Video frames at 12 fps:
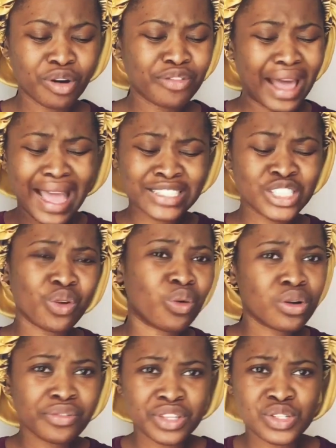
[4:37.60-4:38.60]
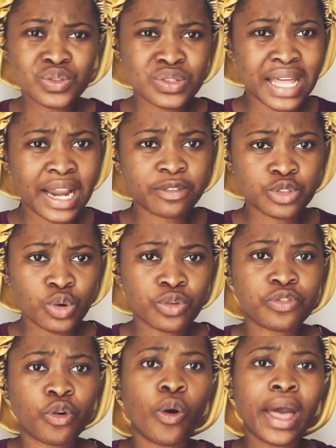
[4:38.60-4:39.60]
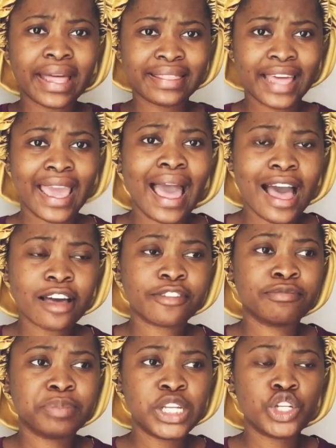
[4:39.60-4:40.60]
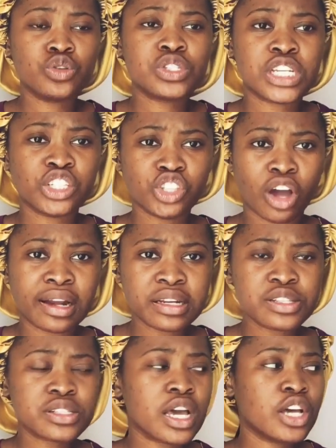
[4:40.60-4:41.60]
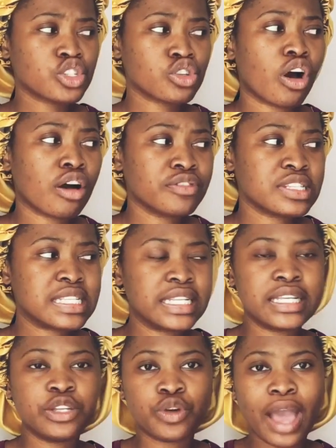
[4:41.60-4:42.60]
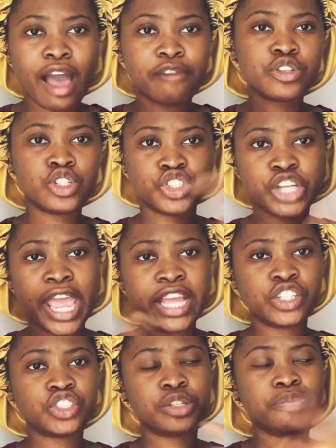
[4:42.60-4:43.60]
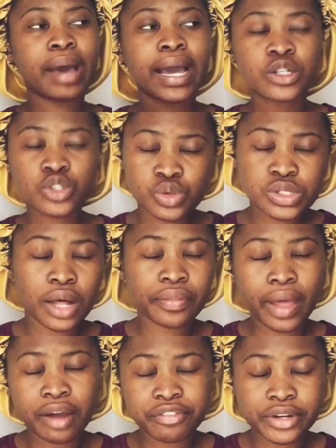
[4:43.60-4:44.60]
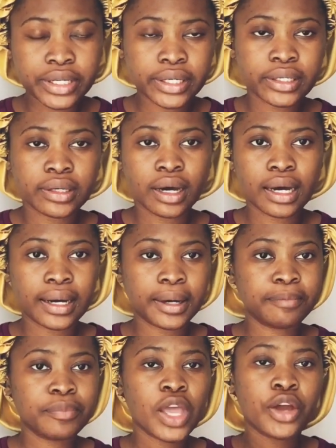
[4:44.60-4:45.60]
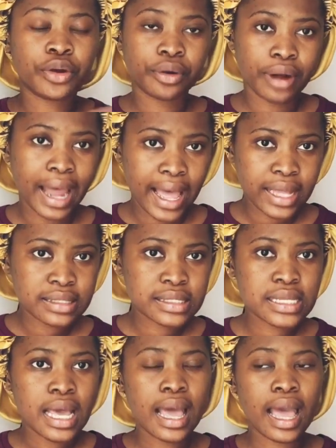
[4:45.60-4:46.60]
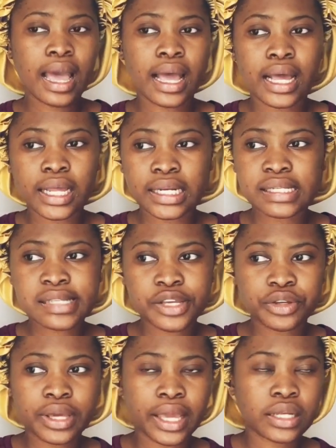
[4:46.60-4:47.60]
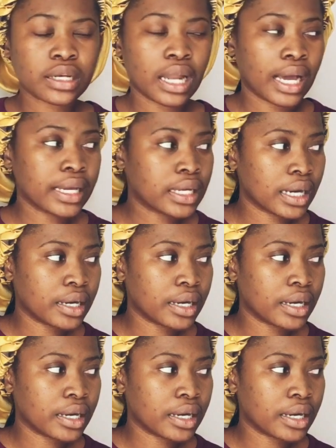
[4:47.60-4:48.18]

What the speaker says: actually all of the schools that I've taught for, they have been using dollars. So obviously you have to change it back to South African rands. And let's say you get like